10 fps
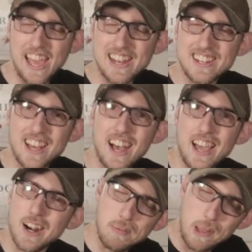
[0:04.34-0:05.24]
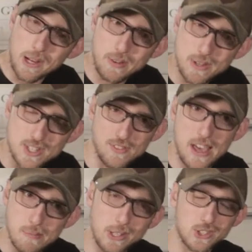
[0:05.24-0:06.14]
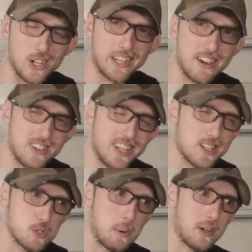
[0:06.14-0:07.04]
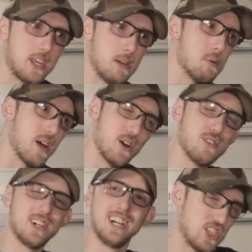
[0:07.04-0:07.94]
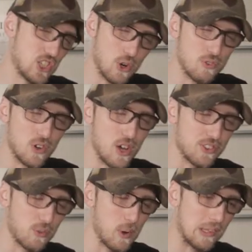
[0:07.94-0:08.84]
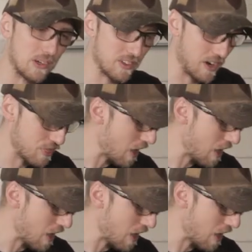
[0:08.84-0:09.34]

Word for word: and uh, I ended up locking myself out of my truck, having to get a spare key brought over. Just overall, it took way longer than I